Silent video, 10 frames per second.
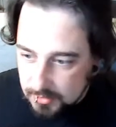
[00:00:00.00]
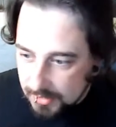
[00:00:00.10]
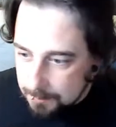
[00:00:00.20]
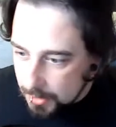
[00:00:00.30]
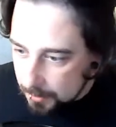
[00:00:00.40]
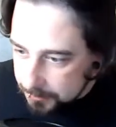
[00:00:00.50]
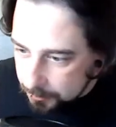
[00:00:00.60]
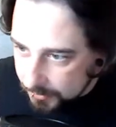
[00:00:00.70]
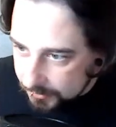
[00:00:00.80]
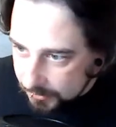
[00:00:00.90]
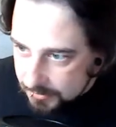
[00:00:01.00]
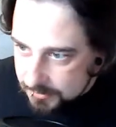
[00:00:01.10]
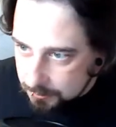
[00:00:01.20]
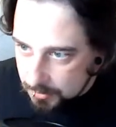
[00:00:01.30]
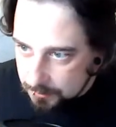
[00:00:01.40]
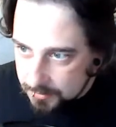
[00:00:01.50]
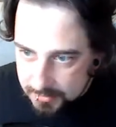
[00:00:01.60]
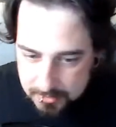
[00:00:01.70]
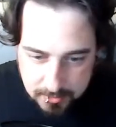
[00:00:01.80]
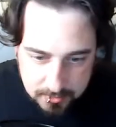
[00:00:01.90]
and I'm pumped about it, guys. I'm pumped.
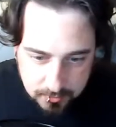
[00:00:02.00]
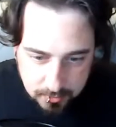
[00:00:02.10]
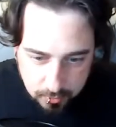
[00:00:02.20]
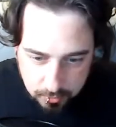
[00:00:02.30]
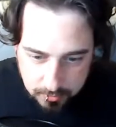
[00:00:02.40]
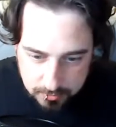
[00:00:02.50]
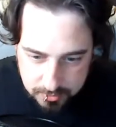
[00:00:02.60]
Thank you guys for all uh,